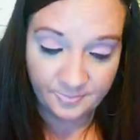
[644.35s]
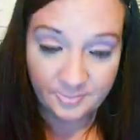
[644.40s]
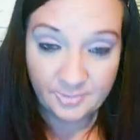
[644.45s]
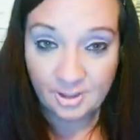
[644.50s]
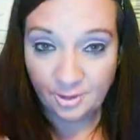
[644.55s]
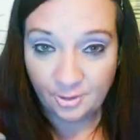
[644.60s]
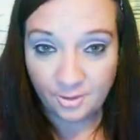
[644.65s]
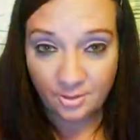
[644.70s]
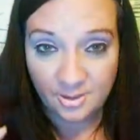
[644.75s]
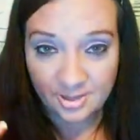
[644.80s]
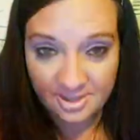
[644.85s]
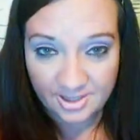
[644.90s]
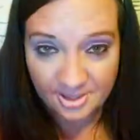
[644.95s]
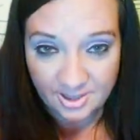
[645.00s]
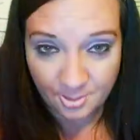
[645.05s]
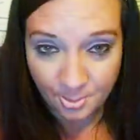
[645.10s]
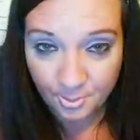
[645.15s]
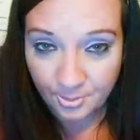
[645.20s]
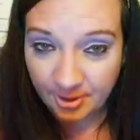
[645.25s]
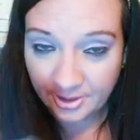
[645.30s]
You're gonna
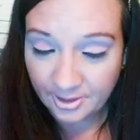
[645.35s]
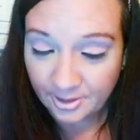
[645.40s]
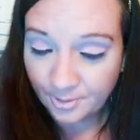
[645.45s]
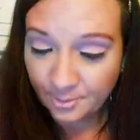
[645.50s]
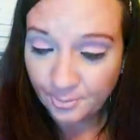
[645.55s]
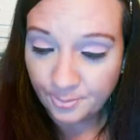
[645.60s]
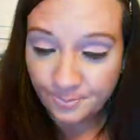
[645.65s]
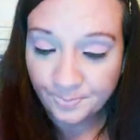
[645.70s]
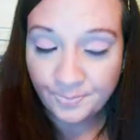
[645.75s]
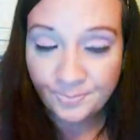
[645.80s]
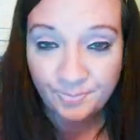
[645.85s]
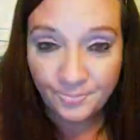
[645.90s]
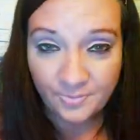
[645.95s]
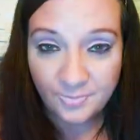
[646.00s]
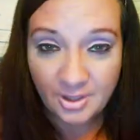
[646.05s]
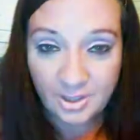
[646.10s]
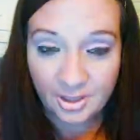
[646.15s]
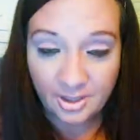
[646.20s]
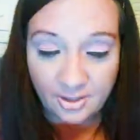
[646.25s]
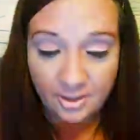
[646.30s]
celebrate though.
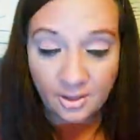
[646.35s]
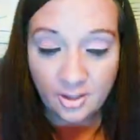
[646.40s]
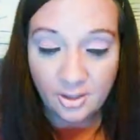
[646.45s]
Yeah,